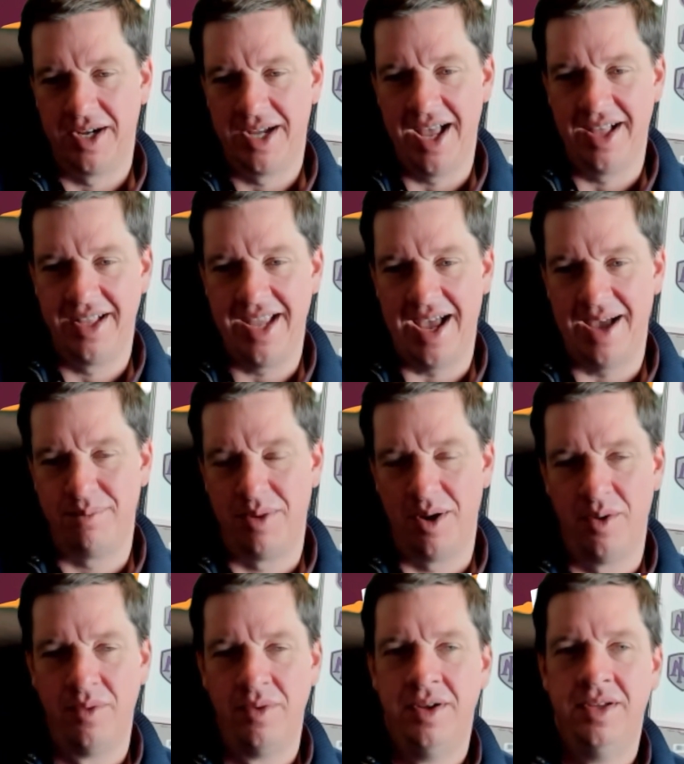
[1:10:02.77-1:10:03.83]
Hell yeah,
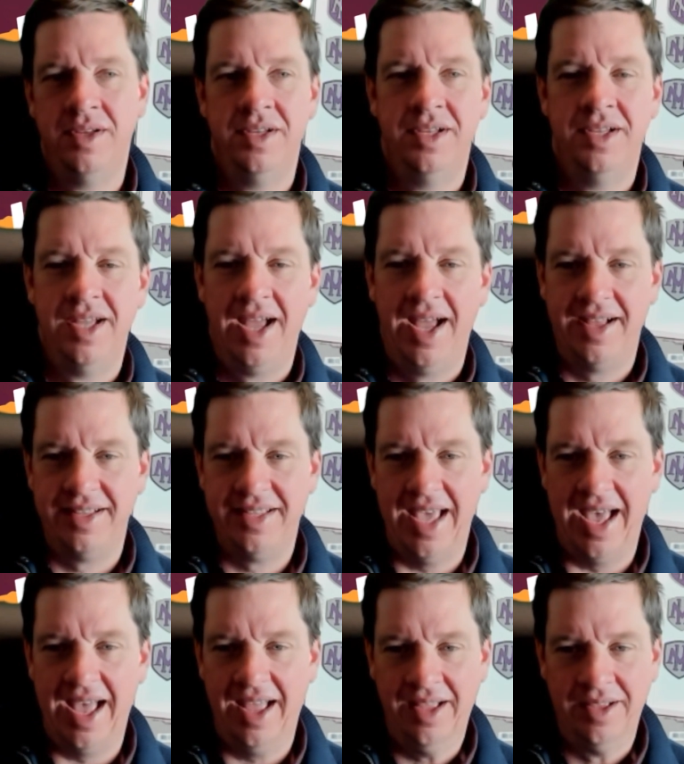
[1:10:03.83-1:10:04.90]
bro. Hell yeah.